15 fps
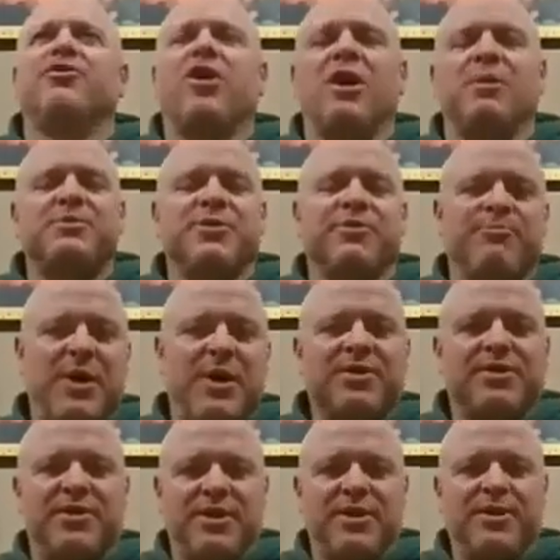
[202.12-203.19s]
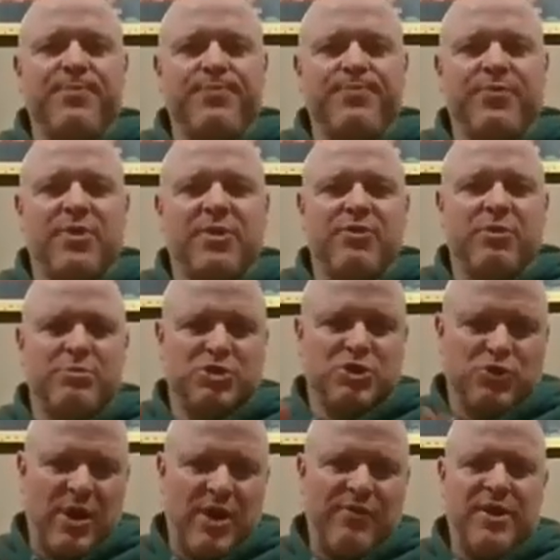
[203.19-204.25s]
types of bhakti, from
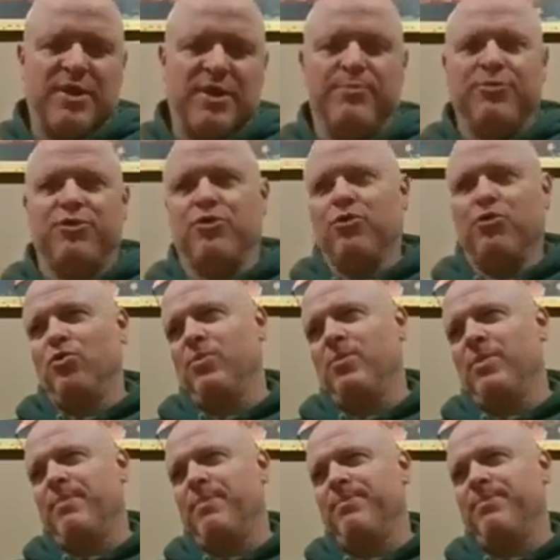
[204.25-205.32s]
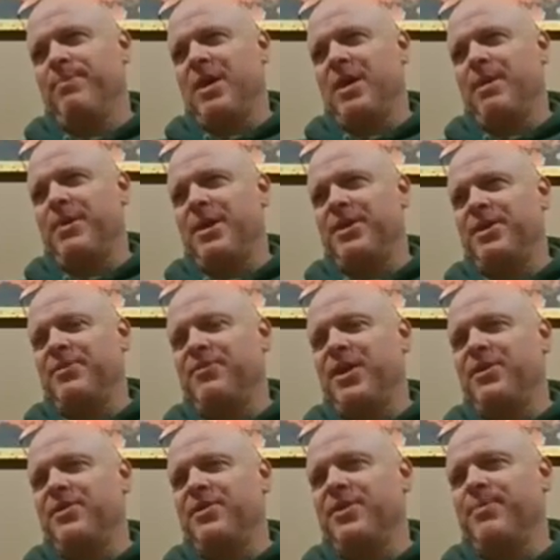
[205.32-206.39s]
Shravanam to Atman
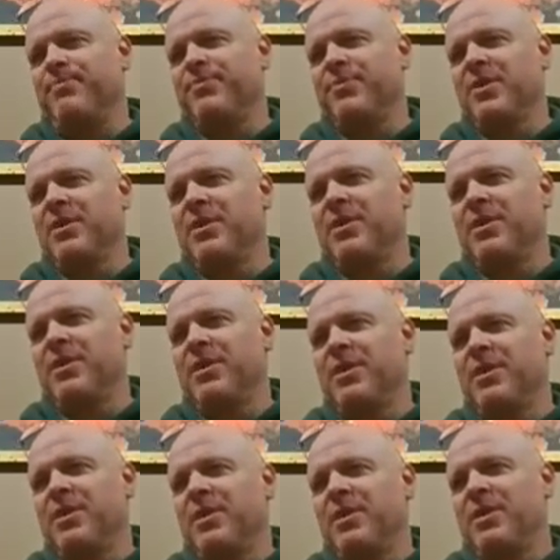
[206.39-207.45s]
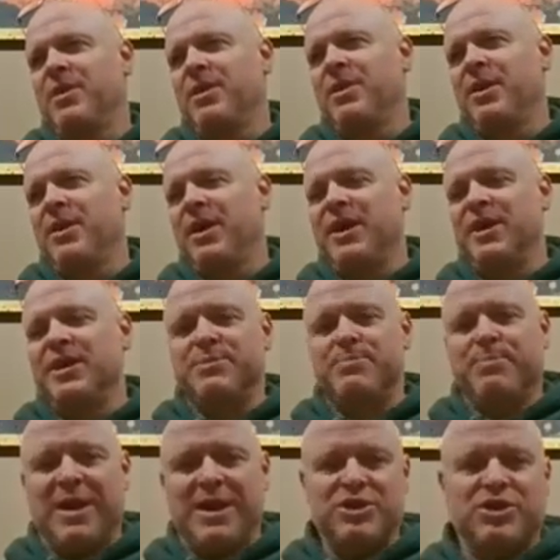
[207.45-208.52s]
Nivedanam, it is
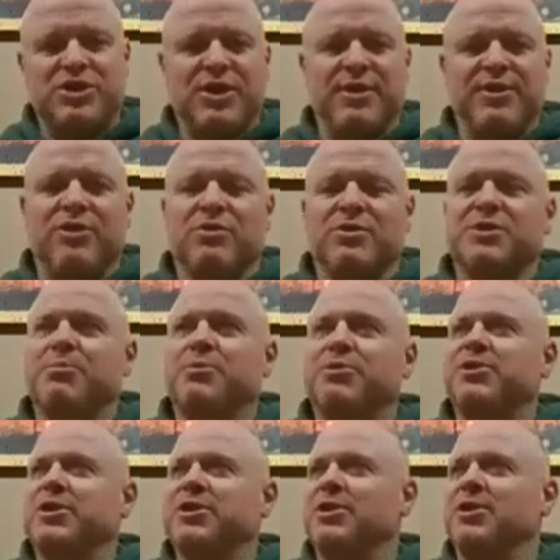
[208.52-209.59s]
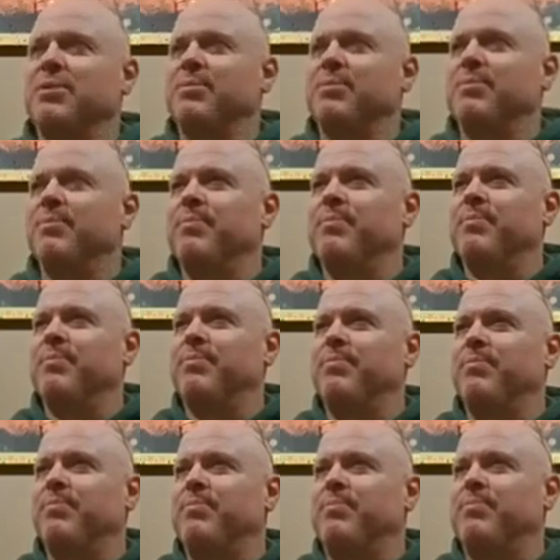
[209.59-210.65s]
mentioned there is a particular
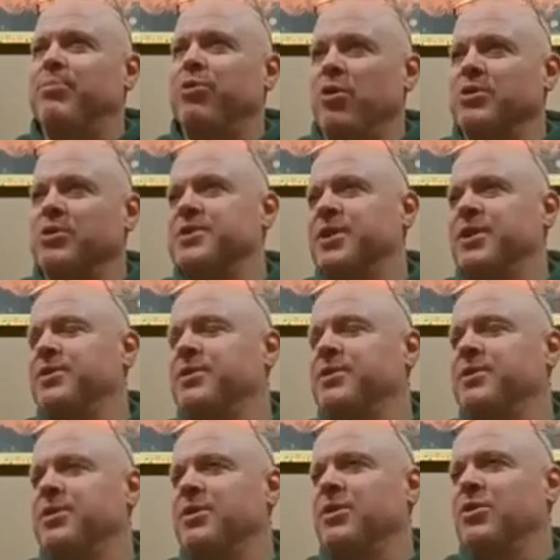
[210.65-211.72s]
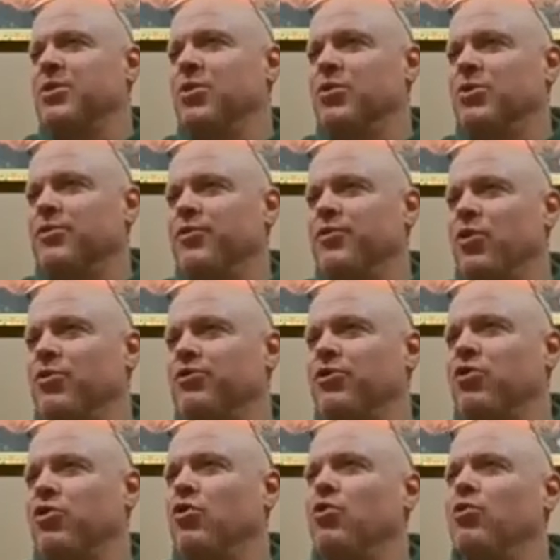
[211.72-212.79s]
person or
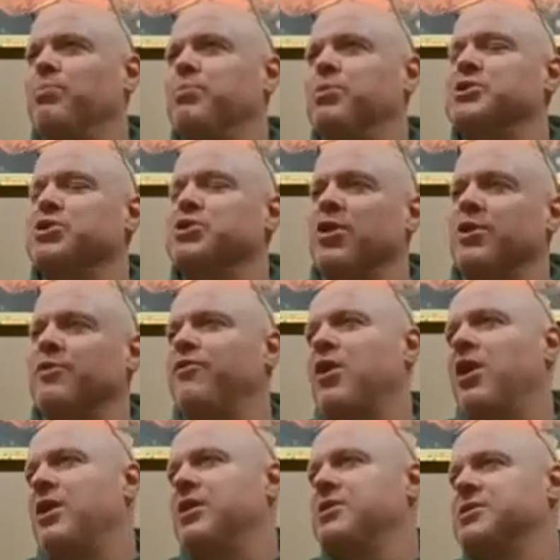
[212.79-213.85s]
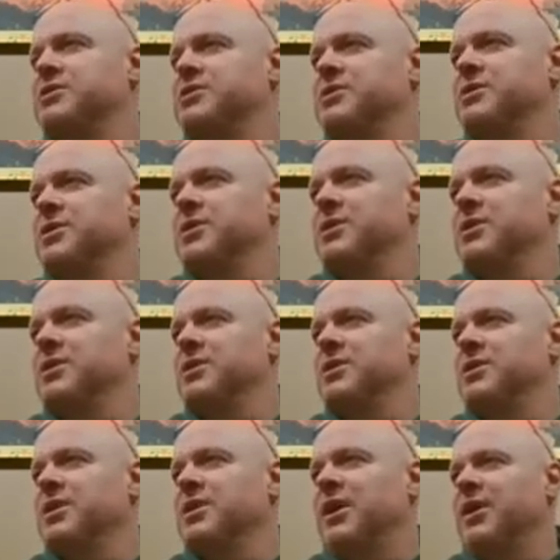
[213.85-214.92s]
devotee who personifies
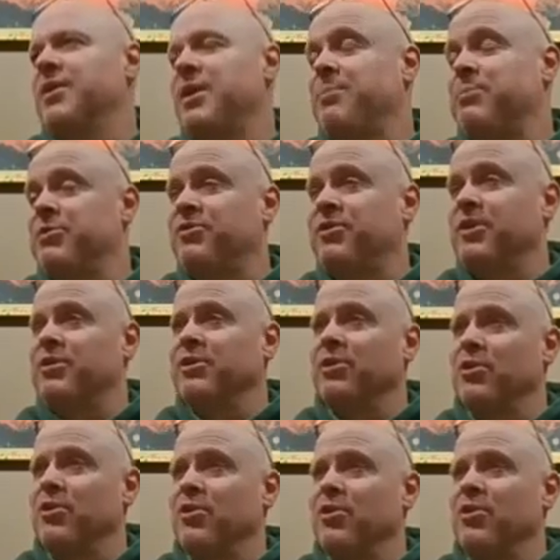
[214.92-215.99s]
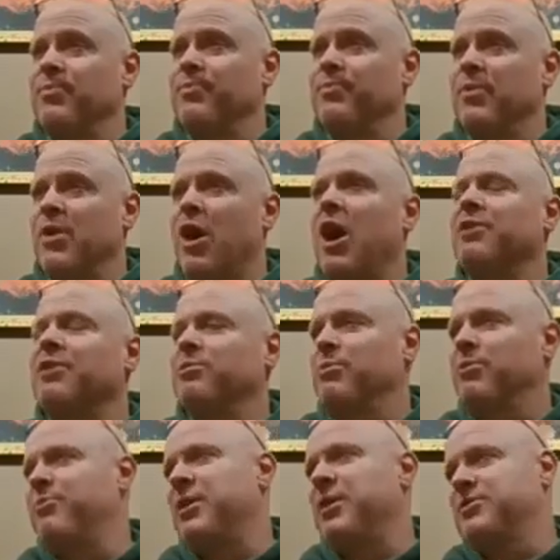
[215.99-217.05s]
that particular item
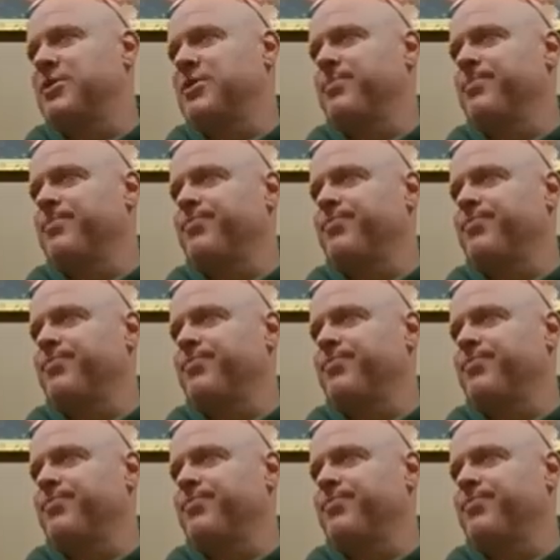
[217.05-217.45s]
of bhakti.